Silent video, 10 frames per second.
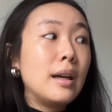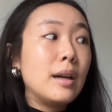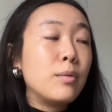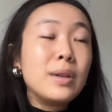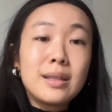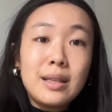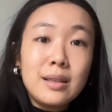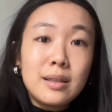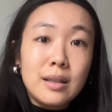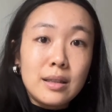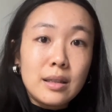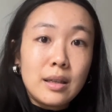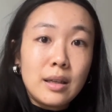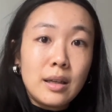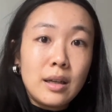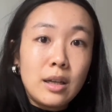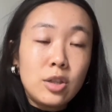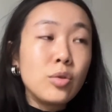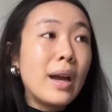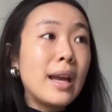resistant
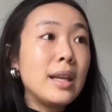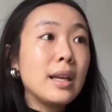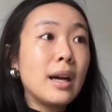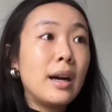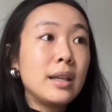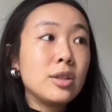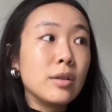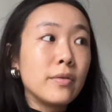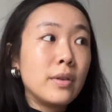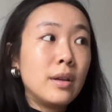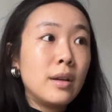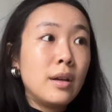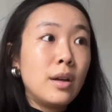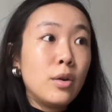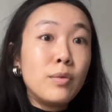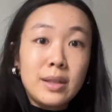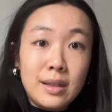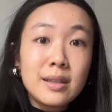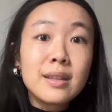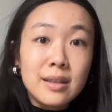to any kind of
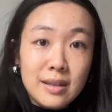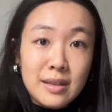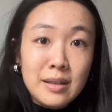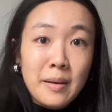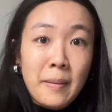resistance,